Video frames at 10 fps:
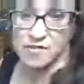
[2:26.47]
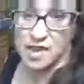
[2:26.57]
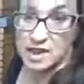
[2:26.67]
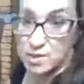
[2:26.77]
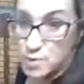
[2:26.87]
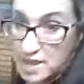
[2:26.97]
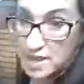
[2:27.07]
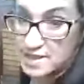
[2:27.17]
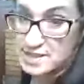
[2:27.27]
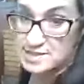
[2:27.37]
If anyone
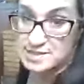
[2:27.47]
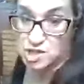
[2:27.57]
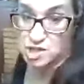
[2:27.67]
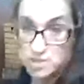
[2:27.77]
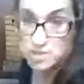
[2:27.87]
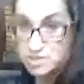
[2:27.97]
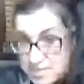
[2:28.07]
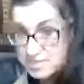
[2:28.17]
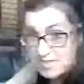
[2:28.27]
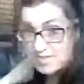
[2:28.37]
has any suggestions,